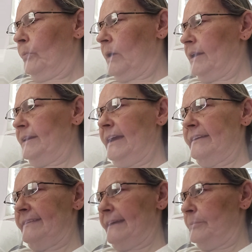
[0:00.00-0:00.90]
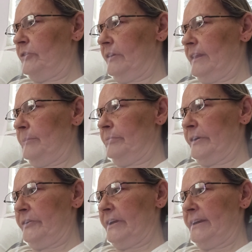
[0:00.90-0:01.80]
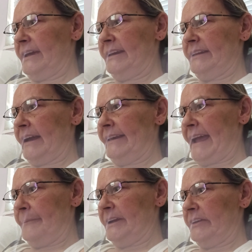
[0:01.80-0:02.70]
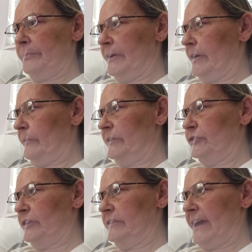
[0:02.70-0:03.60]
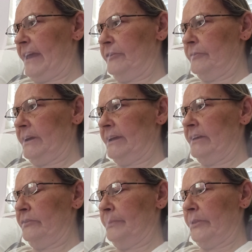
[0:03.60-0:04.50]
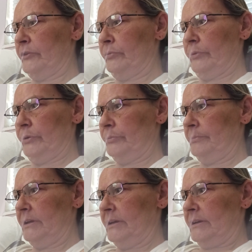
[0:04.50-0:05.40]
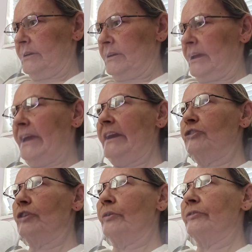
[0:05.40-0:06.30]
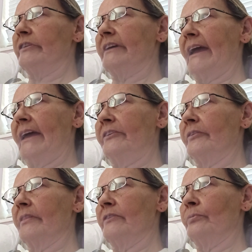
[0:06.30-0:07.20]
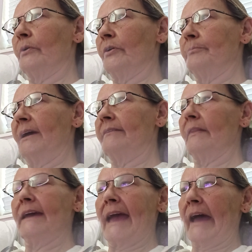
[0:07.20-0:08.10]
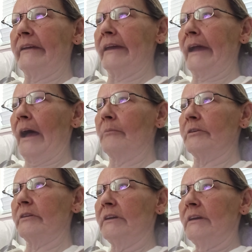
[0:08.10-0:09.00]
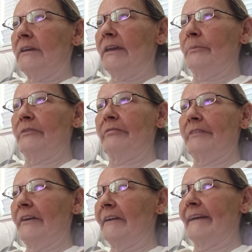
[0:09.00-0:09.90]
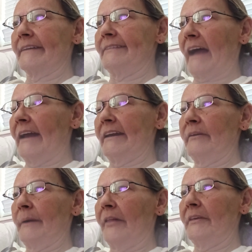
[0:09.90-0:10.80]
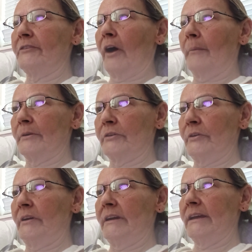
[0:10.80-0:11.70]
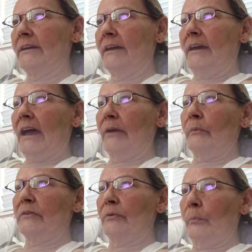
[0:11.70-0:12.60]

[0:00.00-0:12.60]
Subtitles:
One exceptionally brilliant and dynamic spirit was just entering his mother's womb. He had chosen to enter this world mentally handicapped. He was very excited about this opportunity and was